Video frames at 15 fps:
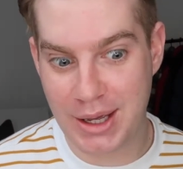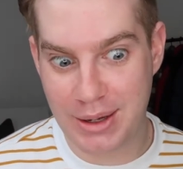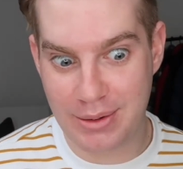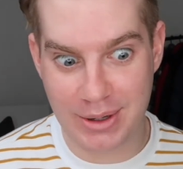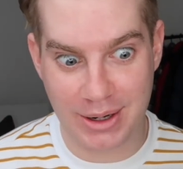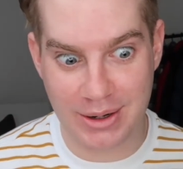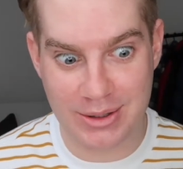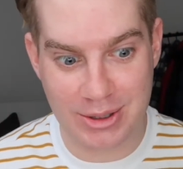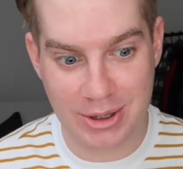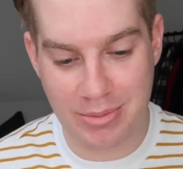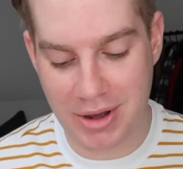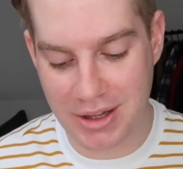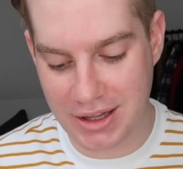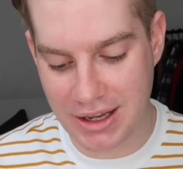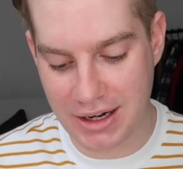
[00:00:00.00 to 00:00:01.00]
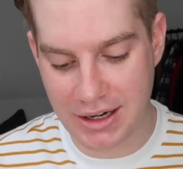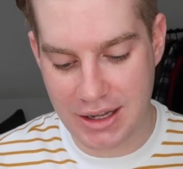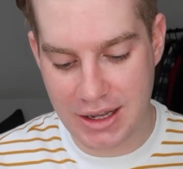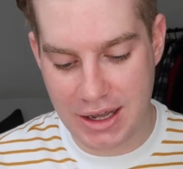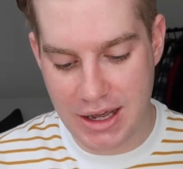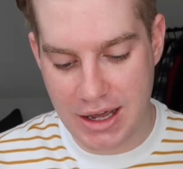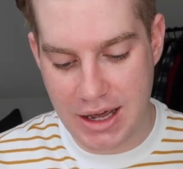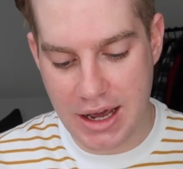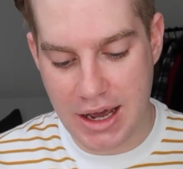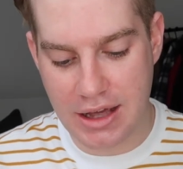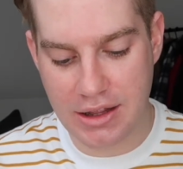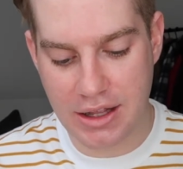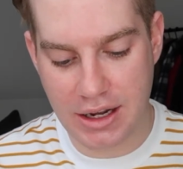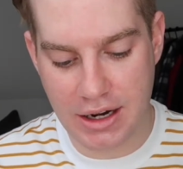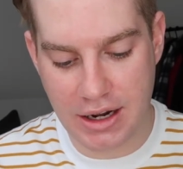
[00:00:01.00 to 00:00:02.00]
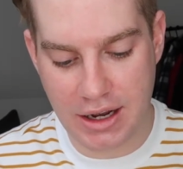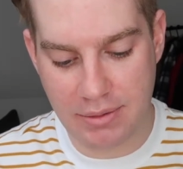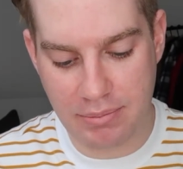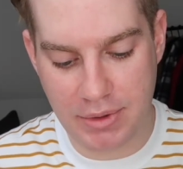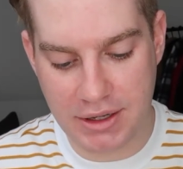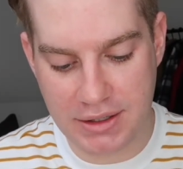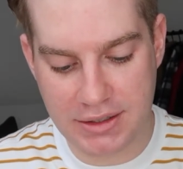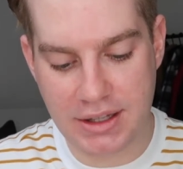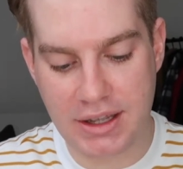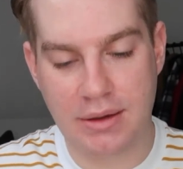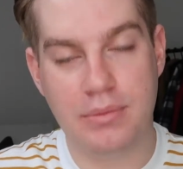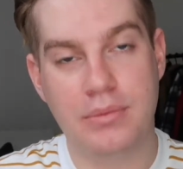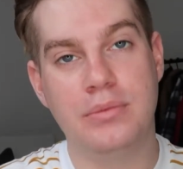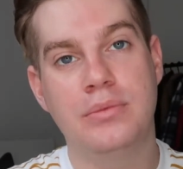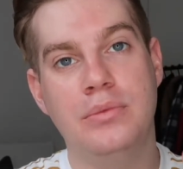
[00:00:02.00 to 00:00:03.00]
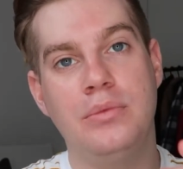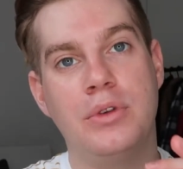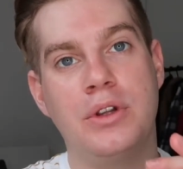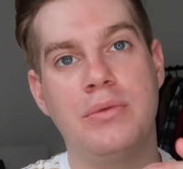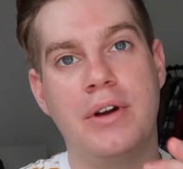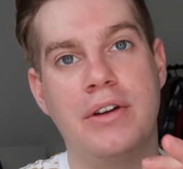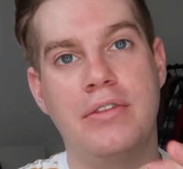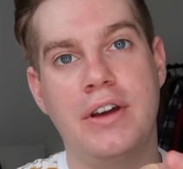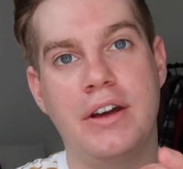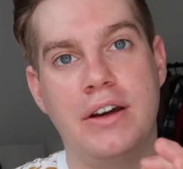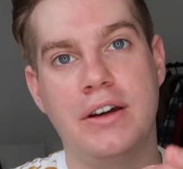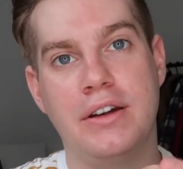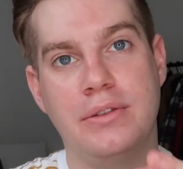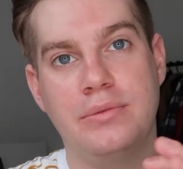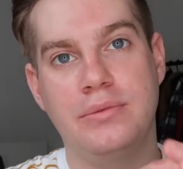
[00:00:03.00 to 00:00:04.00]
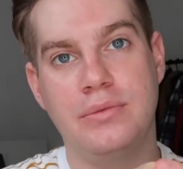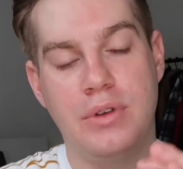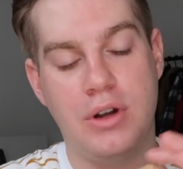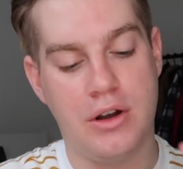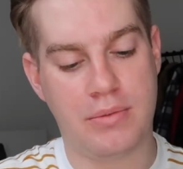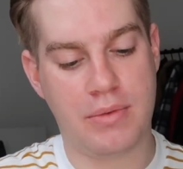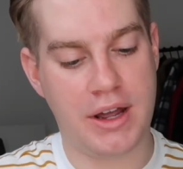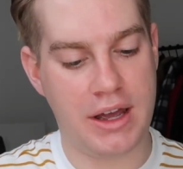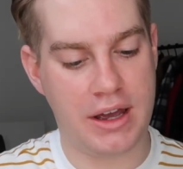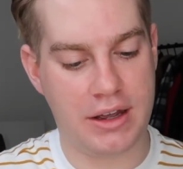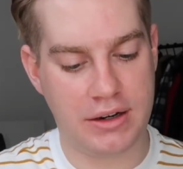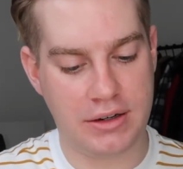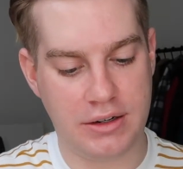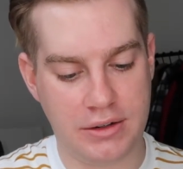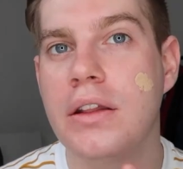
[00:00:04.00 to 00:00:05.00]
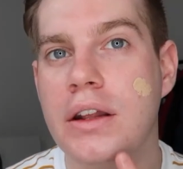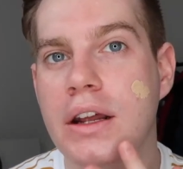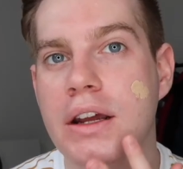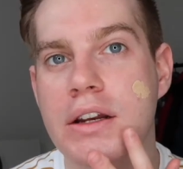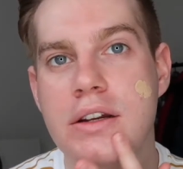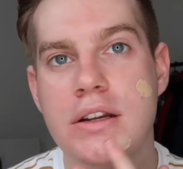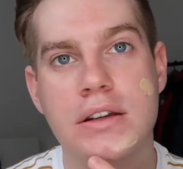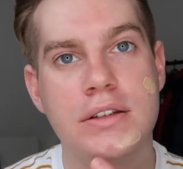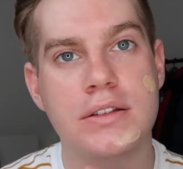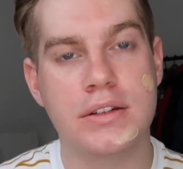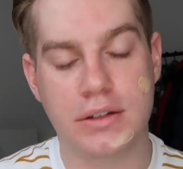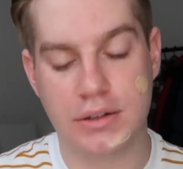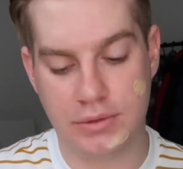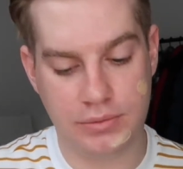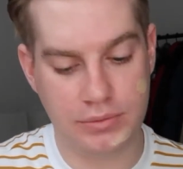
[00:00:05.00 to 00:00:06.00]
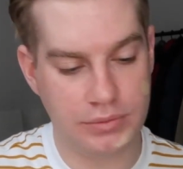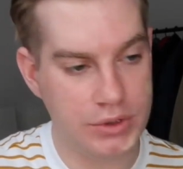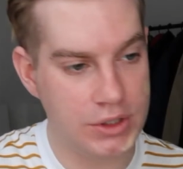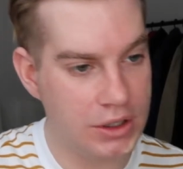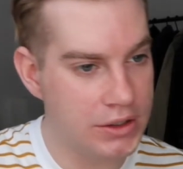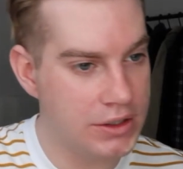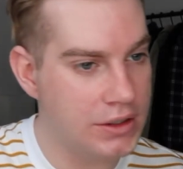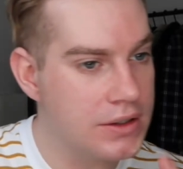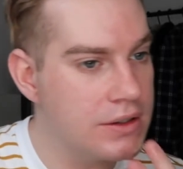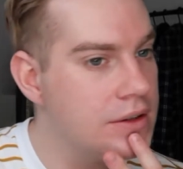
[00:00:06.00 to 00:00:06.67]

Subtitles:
not going to talk about that. And then I mix them with my finger on my hand and then I just dot it.